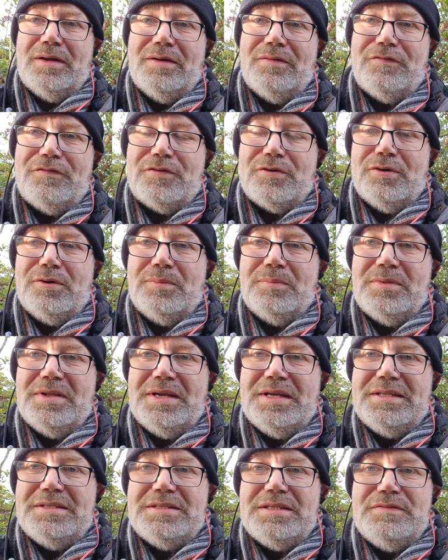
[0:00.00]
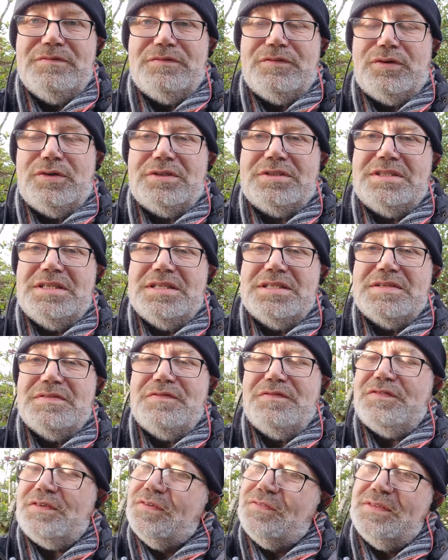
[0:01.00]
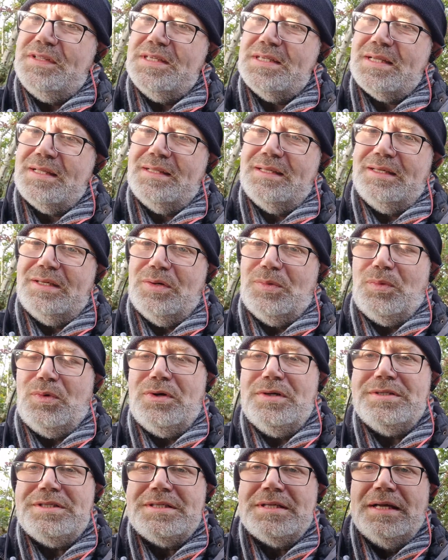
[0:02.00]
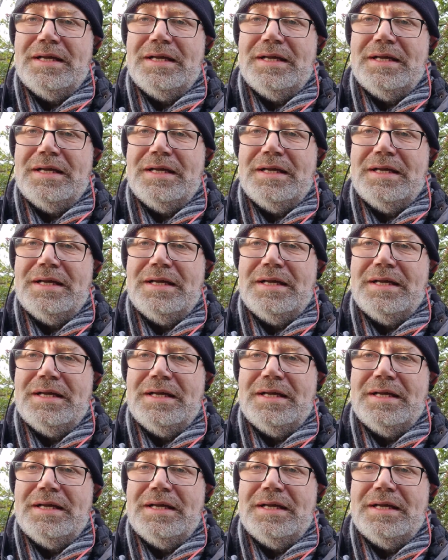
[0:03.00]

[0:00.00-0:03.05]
from the 1940s and 50s, I think it was.